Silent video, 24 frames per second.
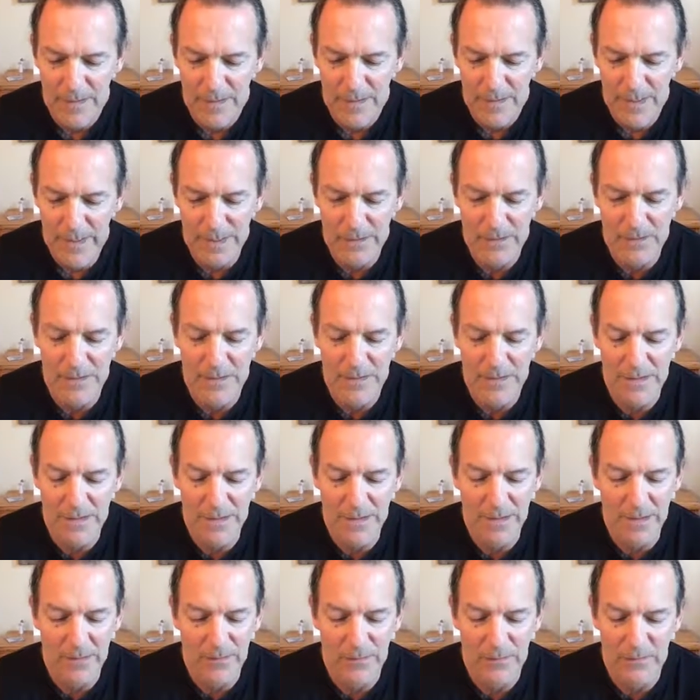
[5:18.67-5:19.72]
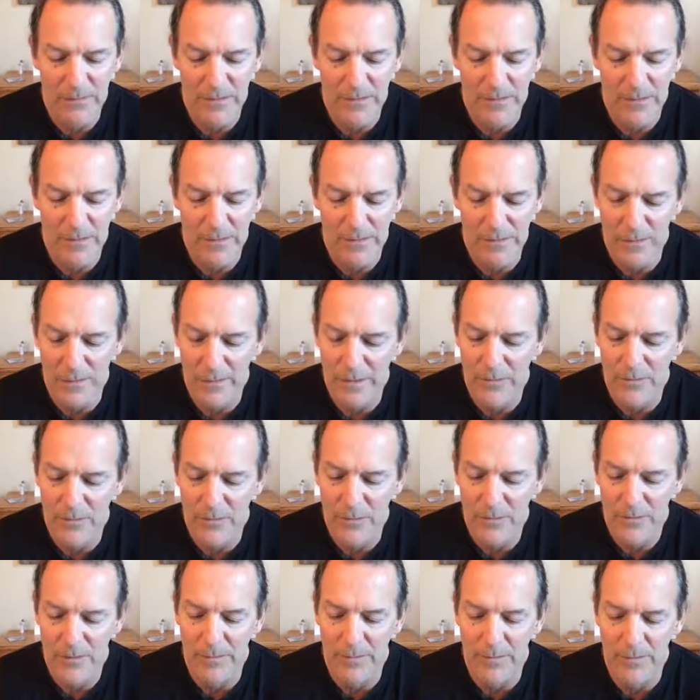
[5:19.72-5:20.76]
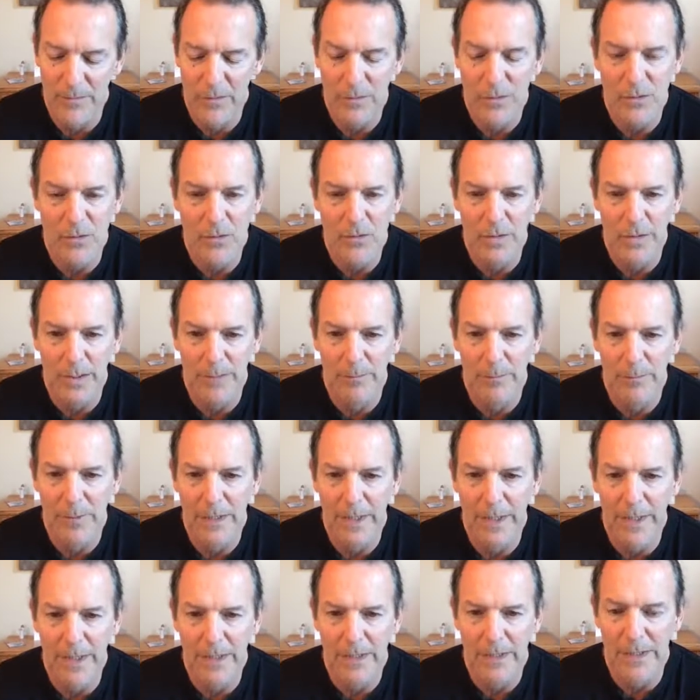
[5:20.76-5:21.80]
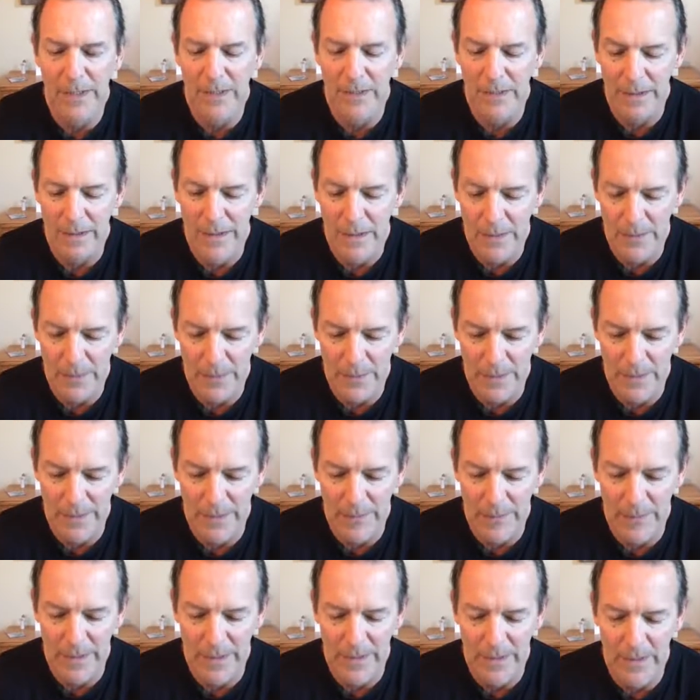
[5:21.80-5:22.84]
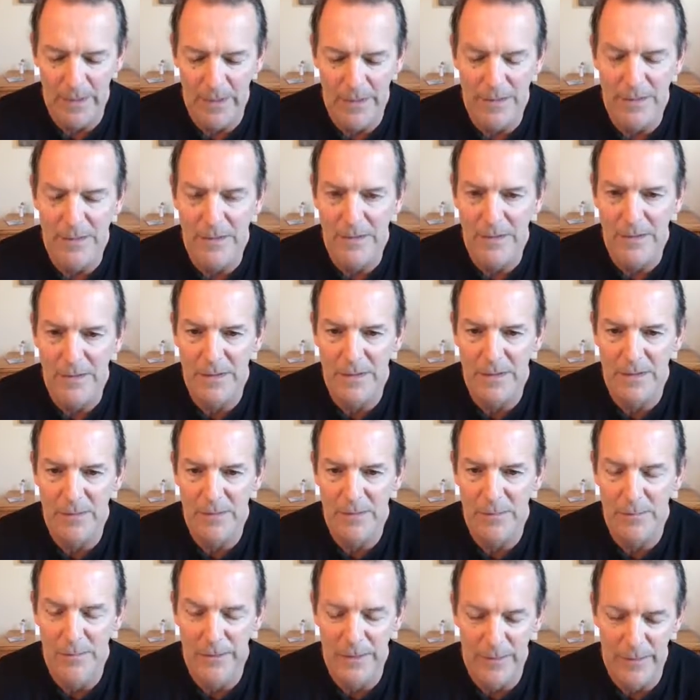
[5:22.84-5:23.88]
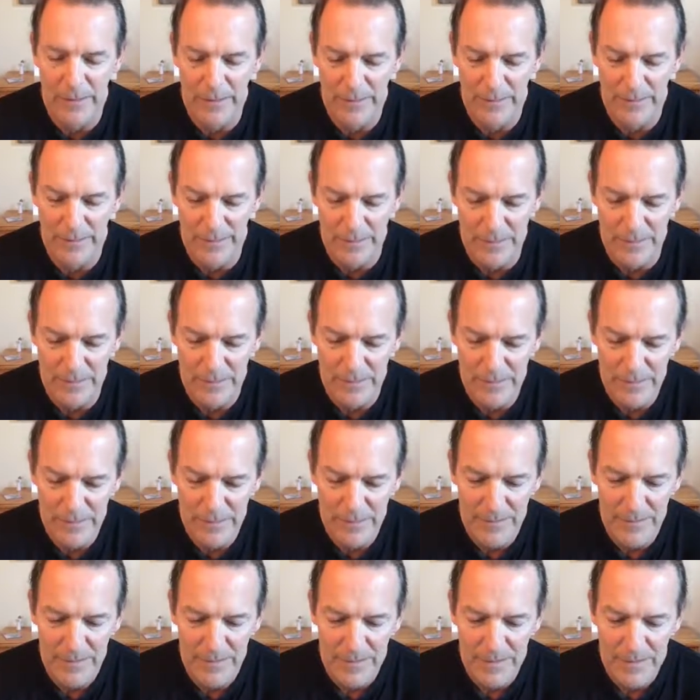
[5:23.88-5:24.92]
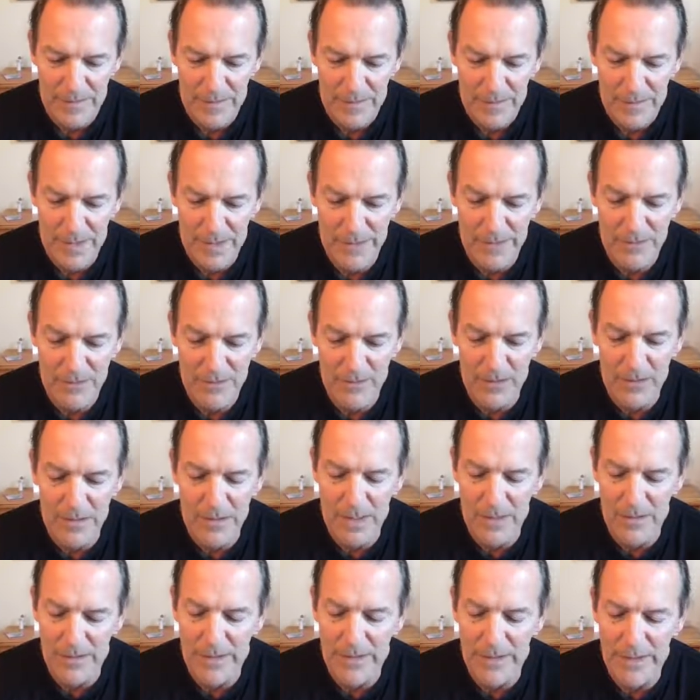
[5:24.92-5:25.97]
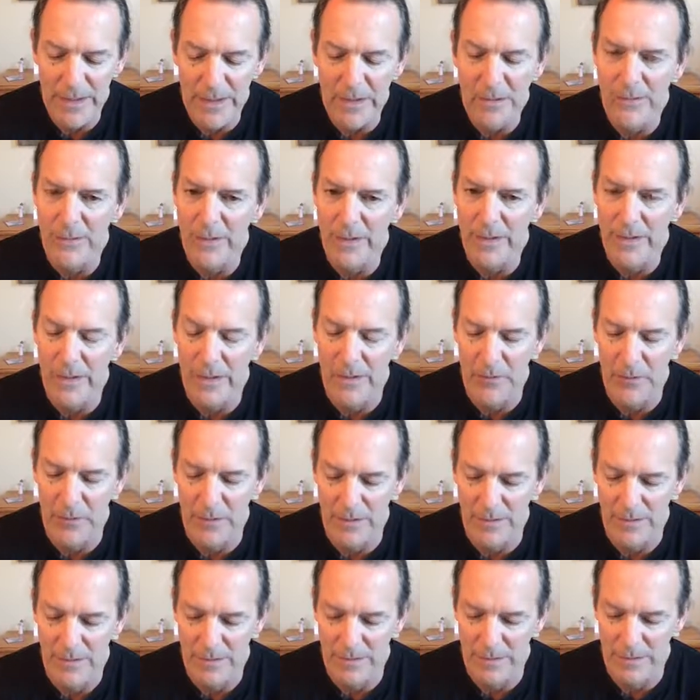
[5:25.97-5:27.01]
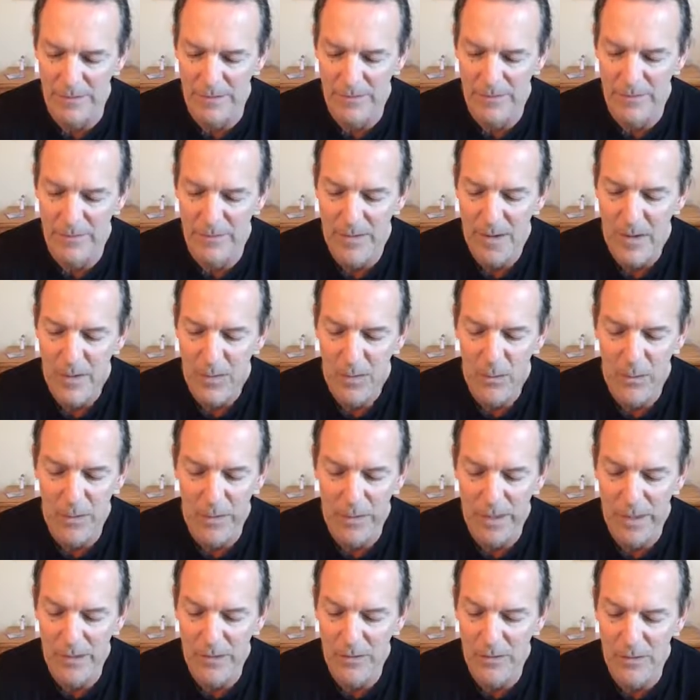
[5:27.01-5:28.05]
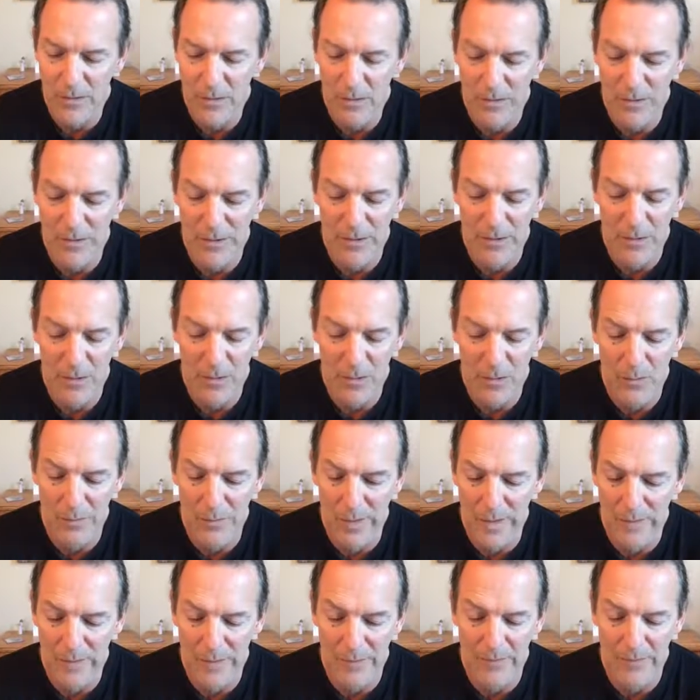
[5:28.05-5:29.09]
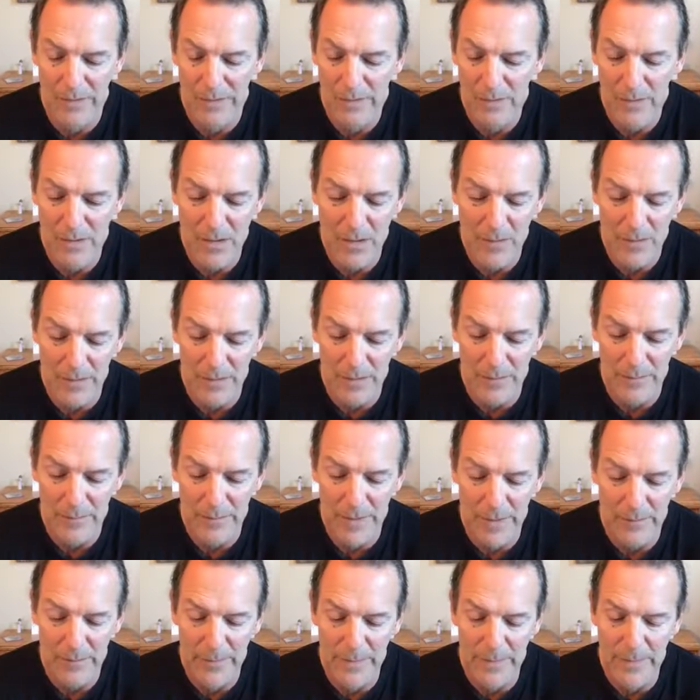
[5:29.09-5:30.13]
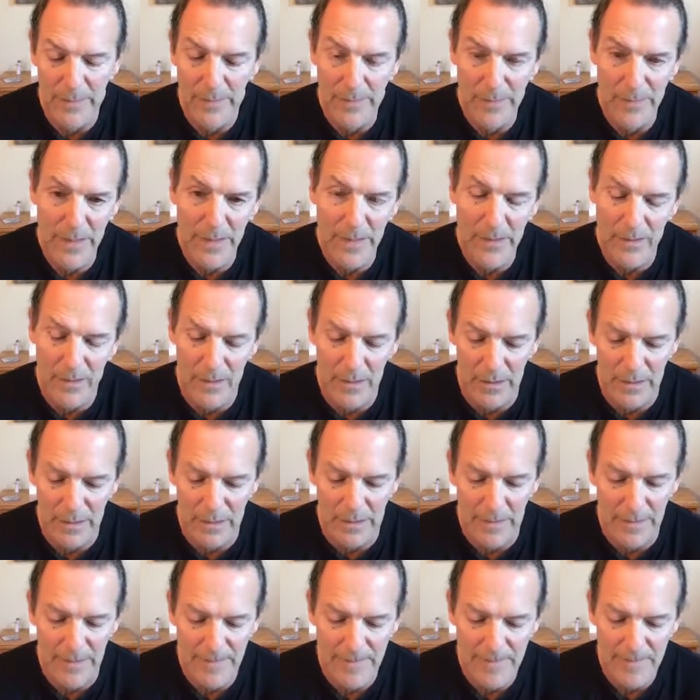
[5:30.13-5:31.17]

I could see and feel the level of confusion and pain that accompanied my unskilled behavior. I saw how ignorant I was of what I could only know by living longer, by being me longer.